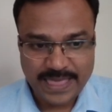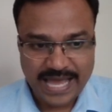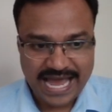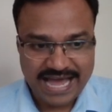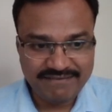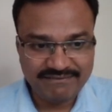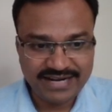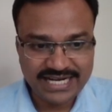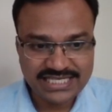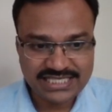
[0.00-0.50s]

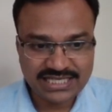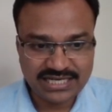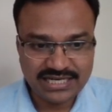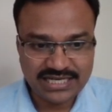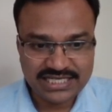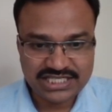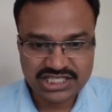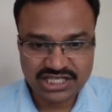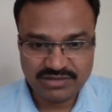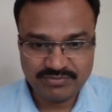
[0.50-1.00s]
average
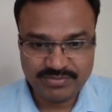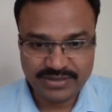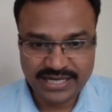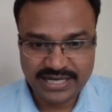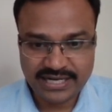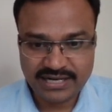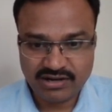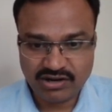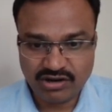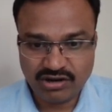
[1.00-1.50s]
collection
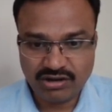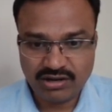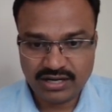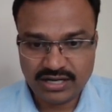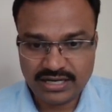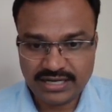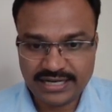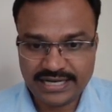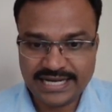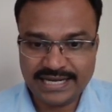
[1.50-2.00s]
period
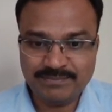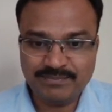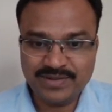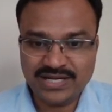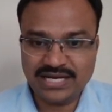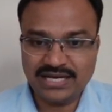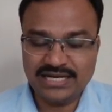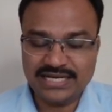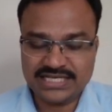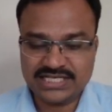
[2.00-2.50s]
or debt
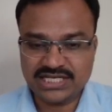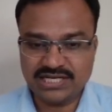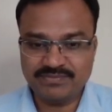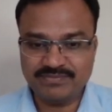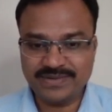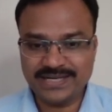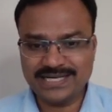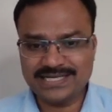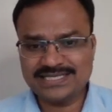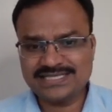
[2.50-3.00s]
collection
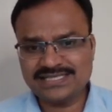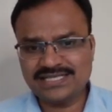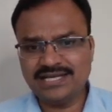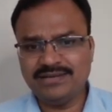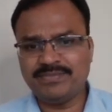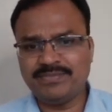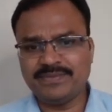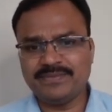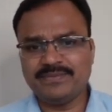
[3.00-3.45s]
period. See